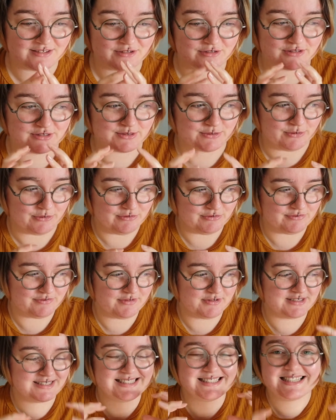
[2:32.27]
sort of
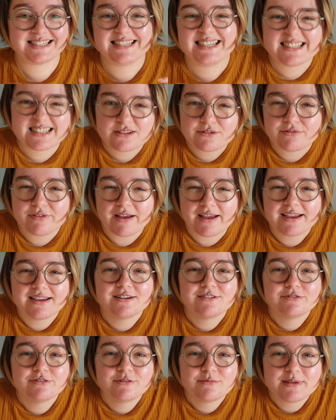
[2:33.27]
solidified
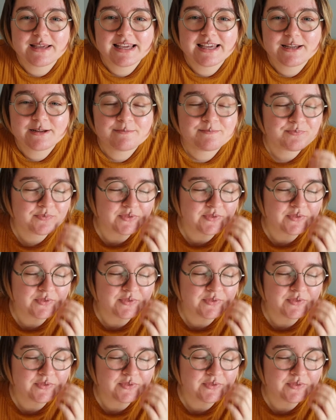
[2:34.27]
for me